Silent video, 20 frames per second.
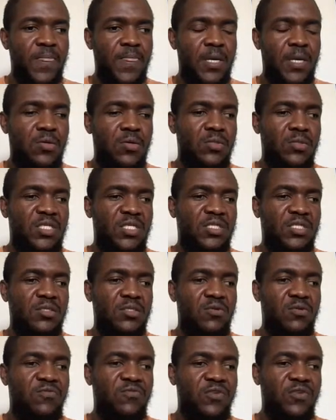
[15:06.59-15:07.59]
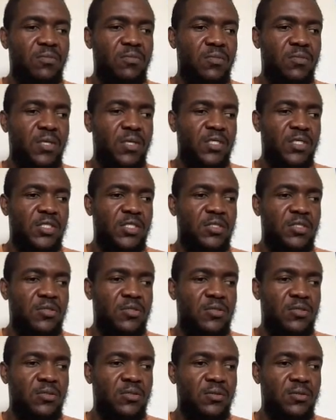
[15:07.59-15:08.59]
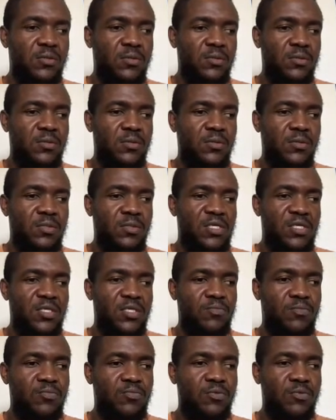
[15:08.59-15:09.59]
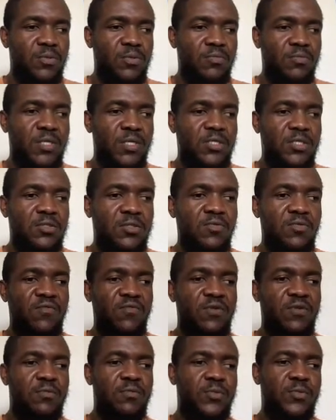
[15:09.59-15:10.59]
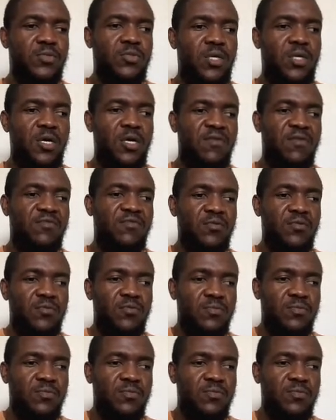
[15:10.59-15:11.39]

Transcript: Oh, there's no Vim installed, so that's the problem. There's no Vim, so I have to.